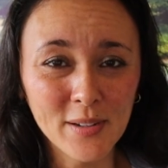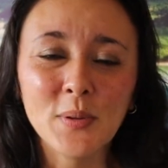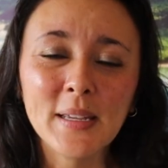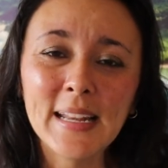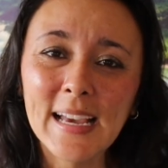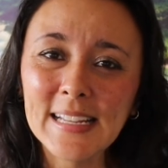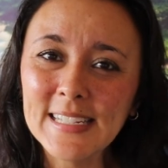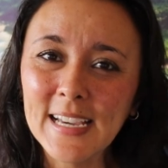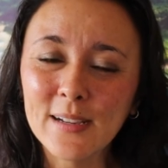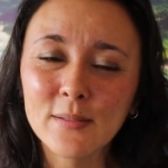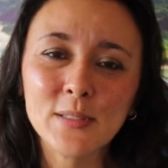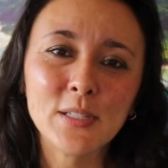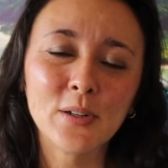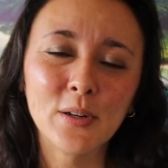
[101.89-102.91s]
You could head
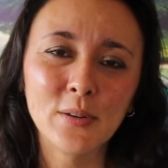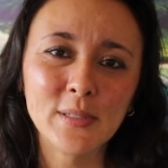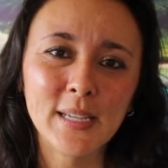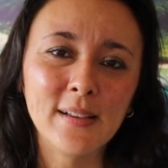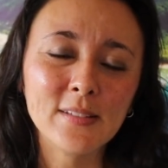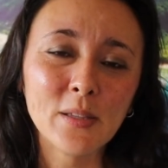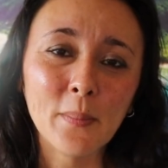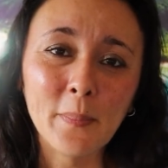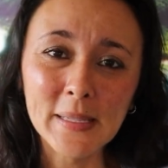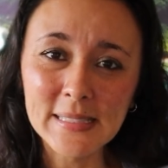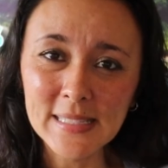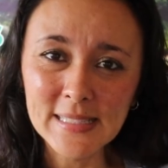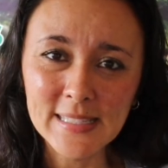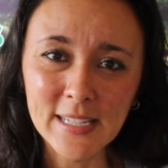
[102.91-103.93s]
down to your hotel's
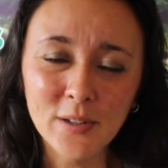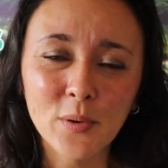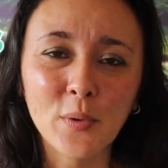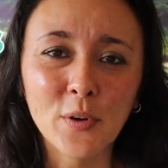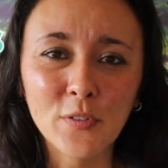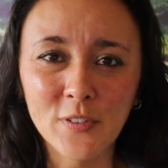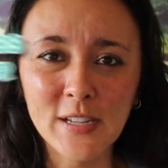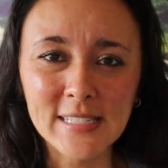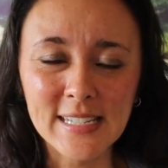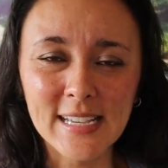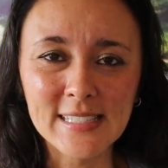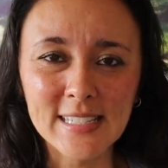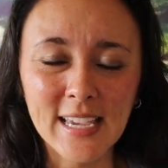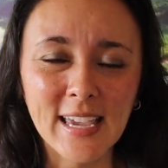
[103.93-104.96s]
business center or front
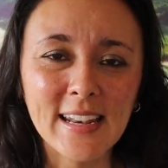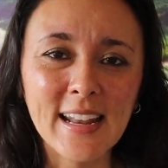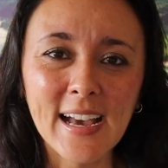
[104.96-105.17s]
desk and